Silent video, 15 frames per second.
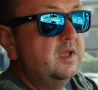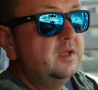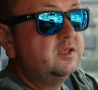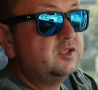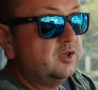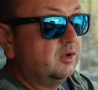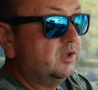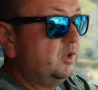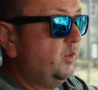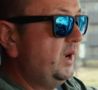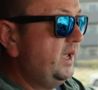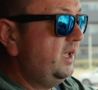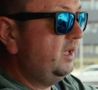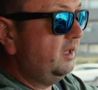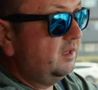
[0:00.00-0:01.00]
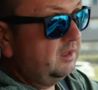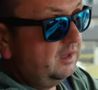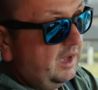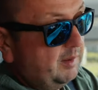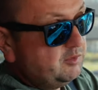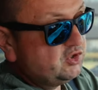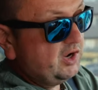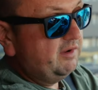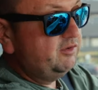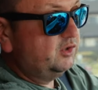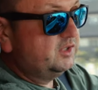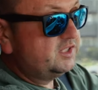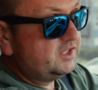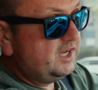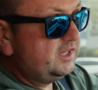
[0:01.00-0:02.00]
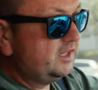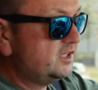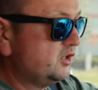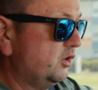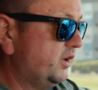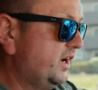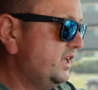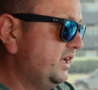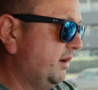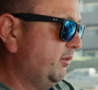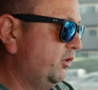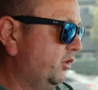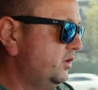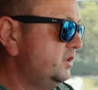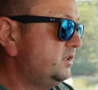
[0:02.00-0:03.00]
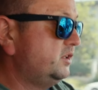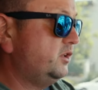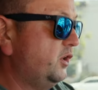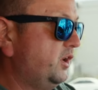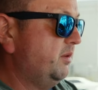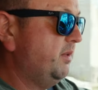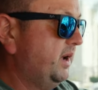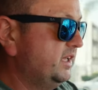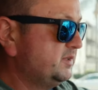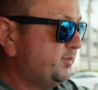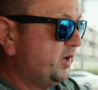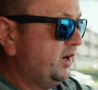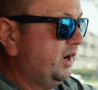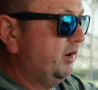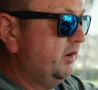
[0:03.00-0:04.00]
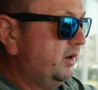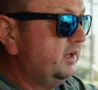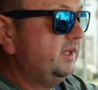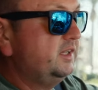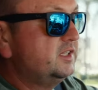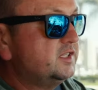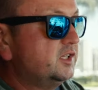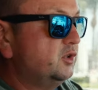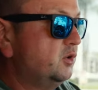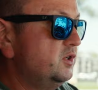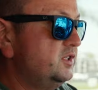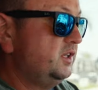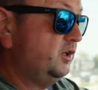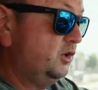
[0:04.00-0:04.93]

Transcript: So the way I'm driving on the street, it's already, I'm going 30 miles per hour and it's noisy.